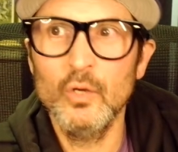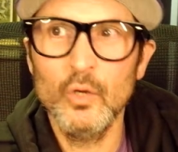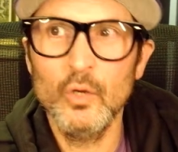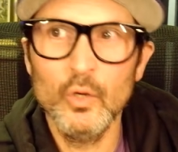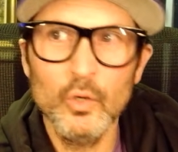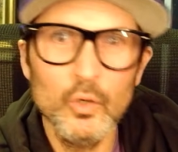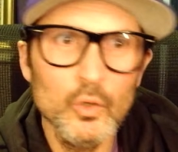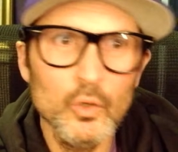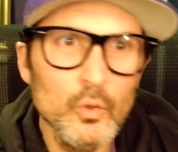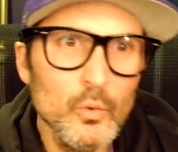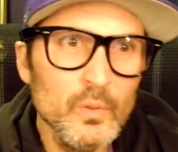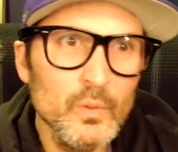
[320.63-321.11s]

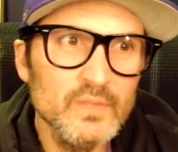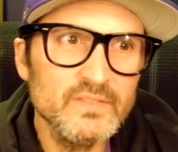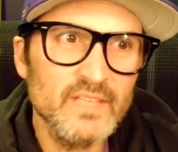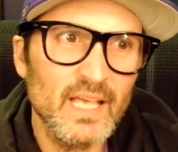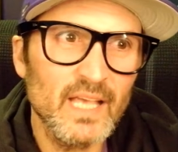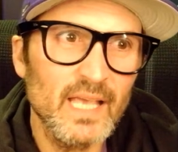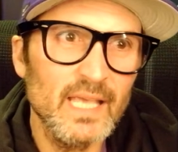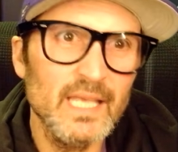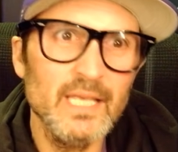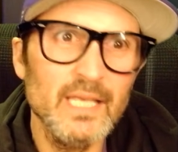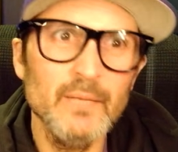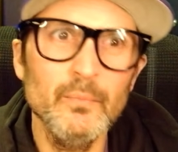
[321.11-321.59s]
Who is
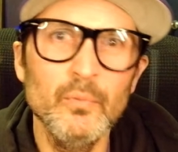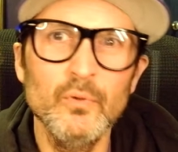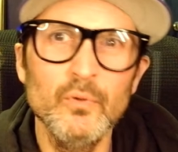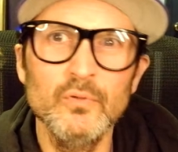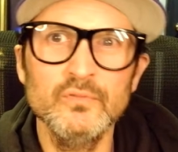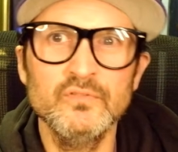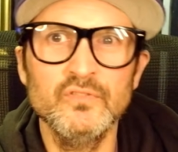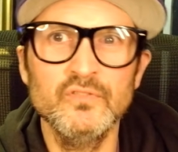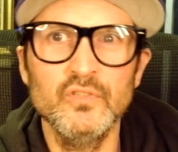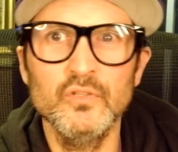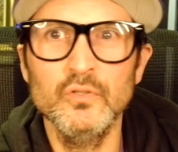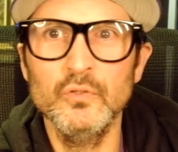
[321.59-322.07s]
able
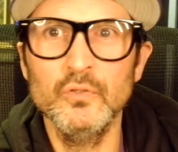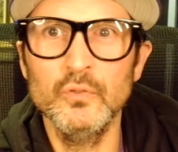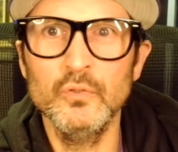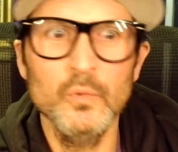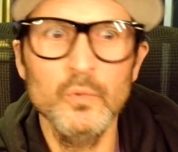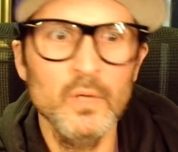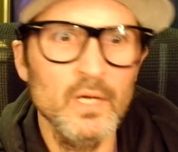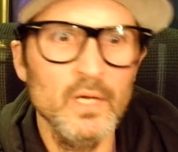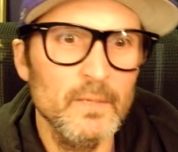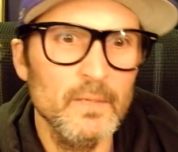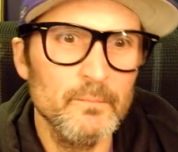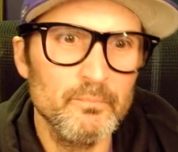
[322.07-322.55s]
to
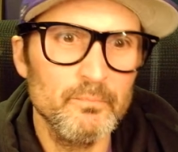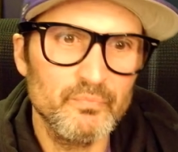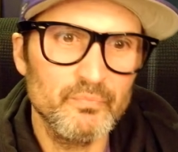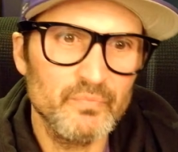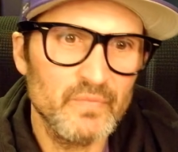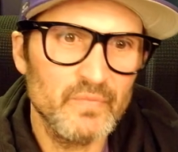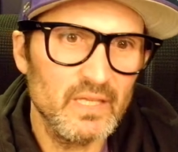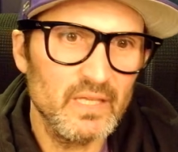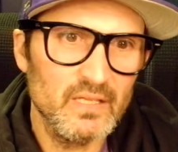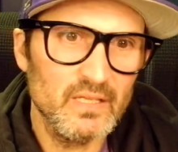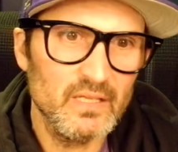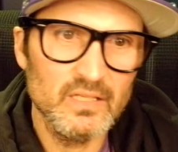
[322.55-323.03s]

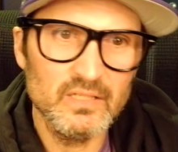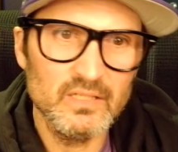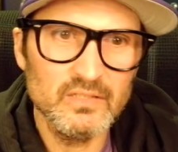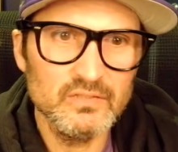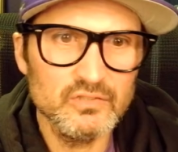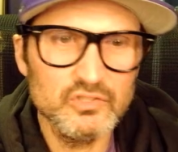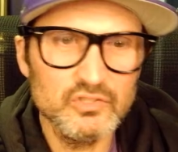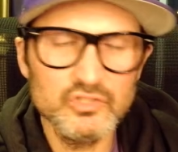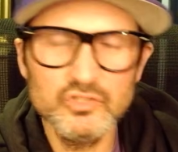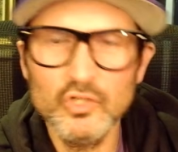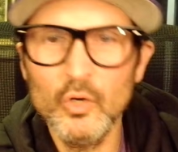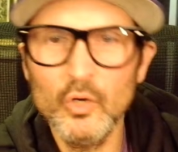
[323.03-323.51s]

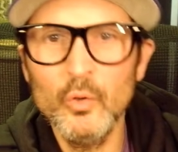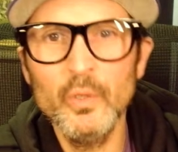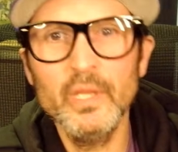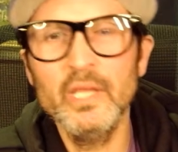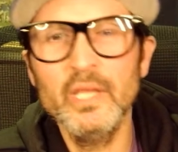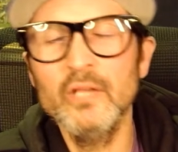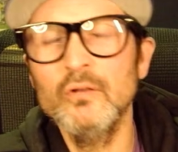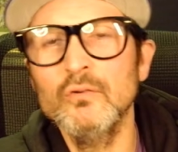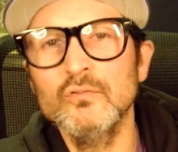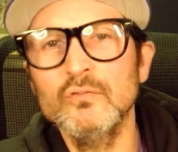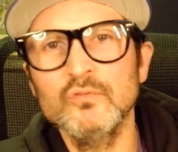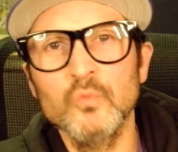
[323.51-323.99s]
show
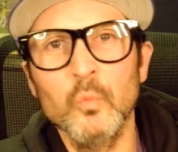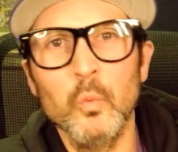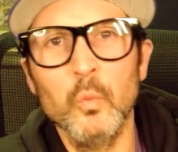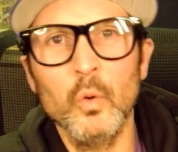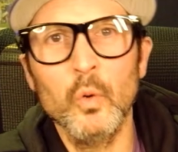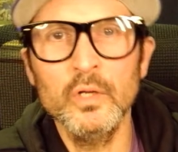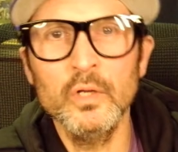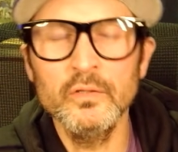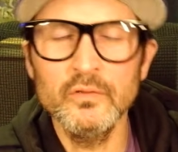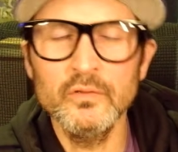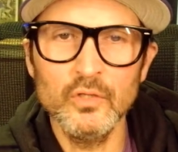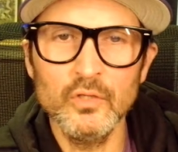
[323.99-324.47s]
hitters
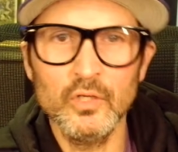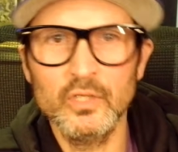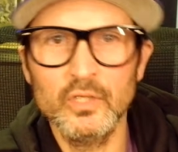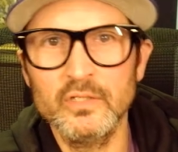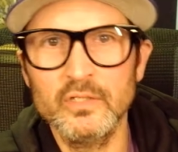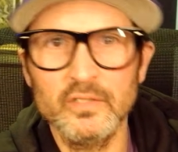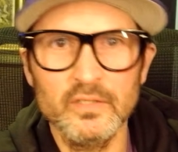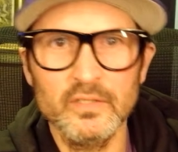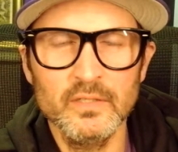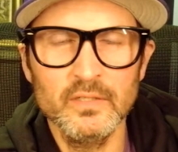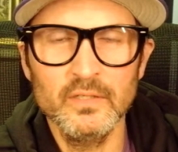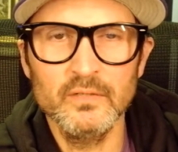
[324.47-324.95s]
one
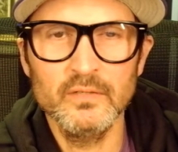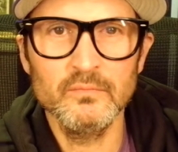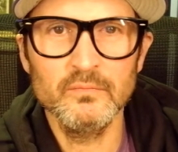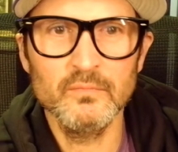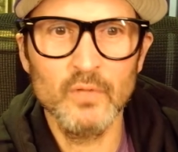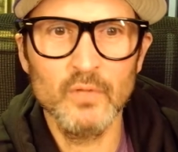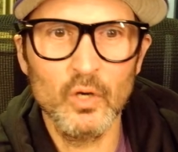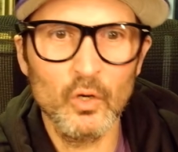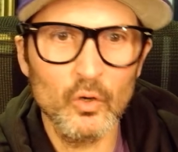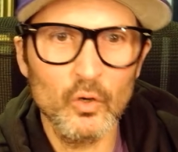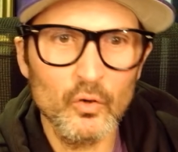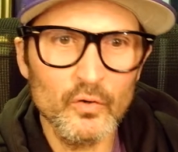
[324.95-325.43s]
look
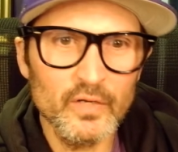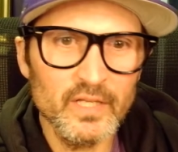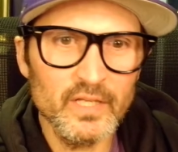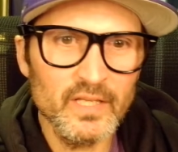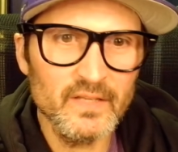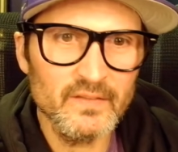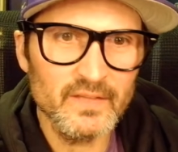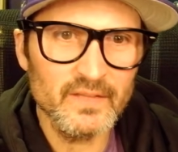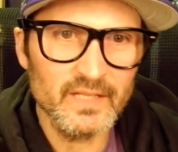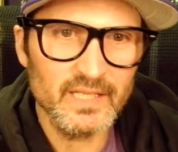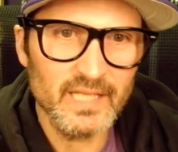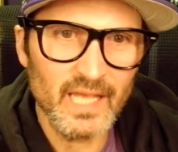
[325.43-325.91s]
early
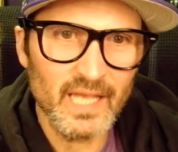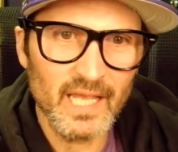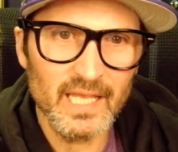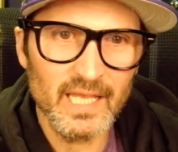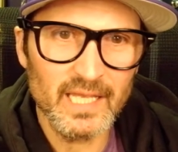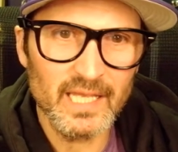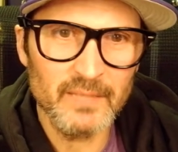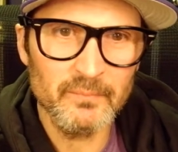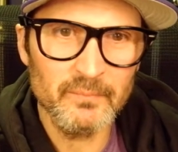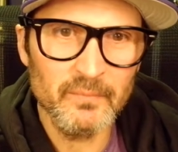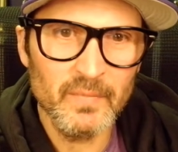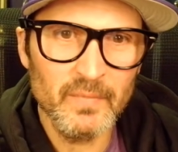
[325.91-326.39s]
in the
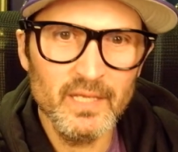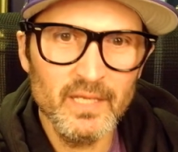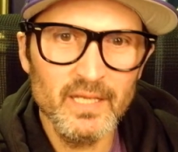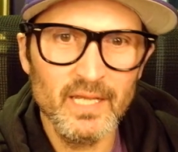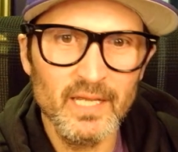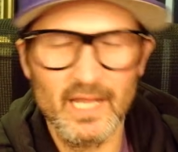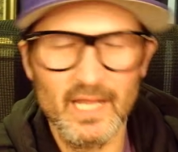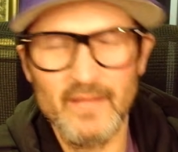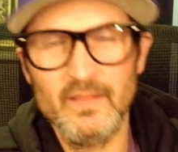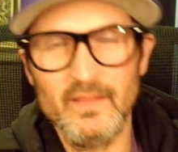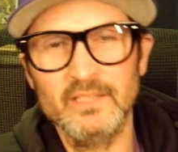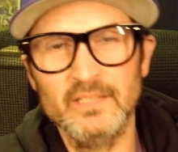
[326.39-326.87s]
game
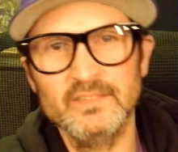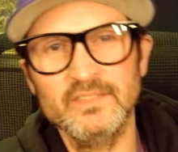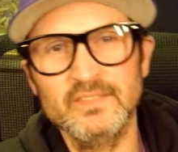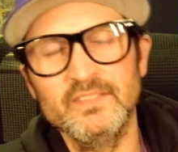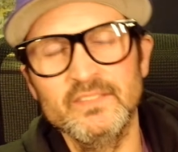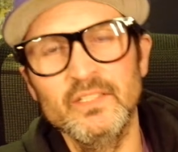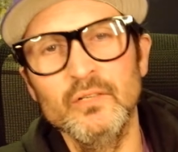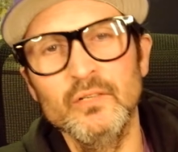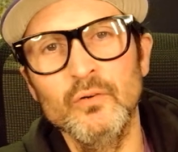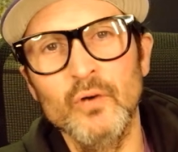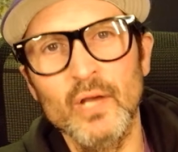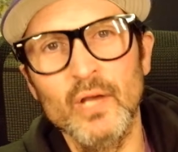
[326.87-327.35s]
and then
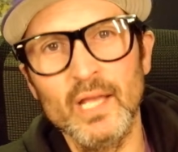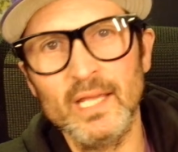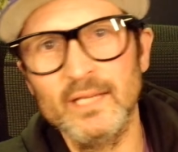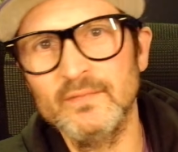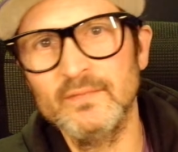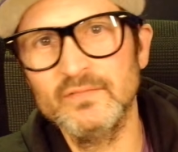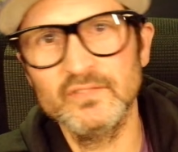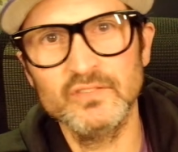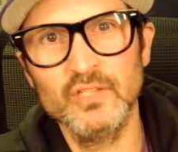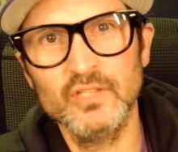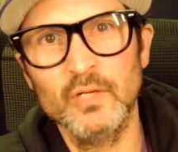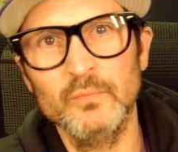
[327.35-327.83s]
still
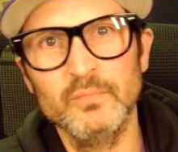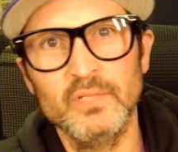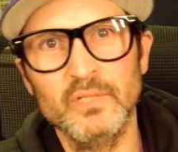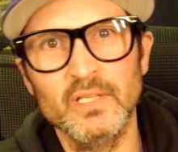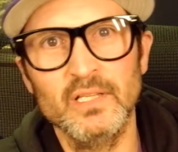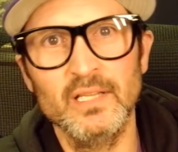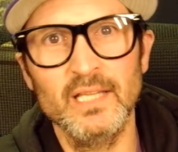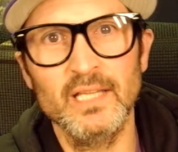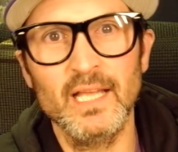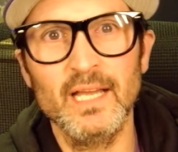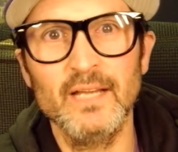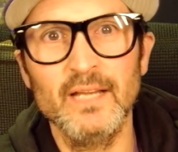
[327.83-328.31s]
have
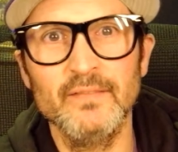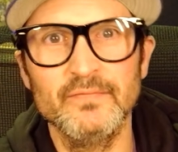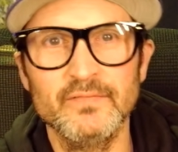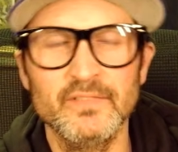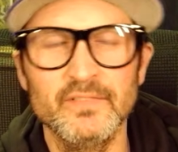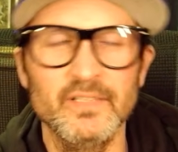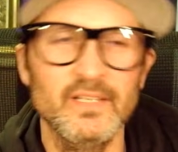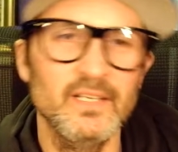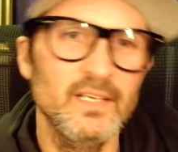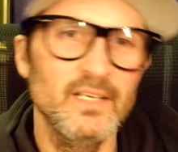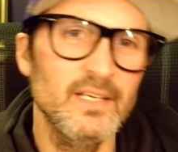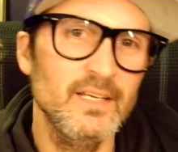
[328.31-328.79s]
something left,